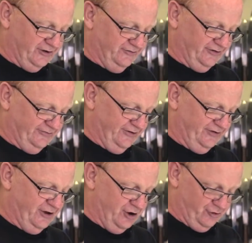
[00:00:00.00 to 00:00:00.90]

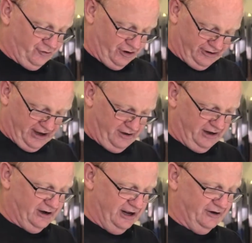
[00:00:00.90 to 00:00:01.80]
consistency, you can turn it down
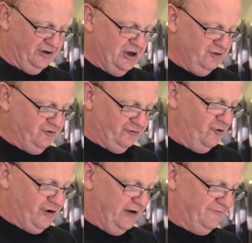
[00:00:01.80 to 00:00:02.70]
and let it just
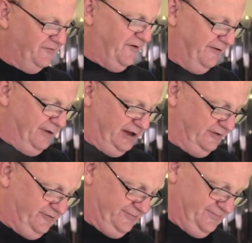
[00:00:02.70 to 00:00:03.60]
cook out for 5
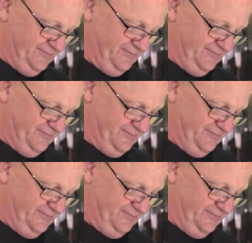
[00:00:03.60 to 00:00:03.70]
minutes.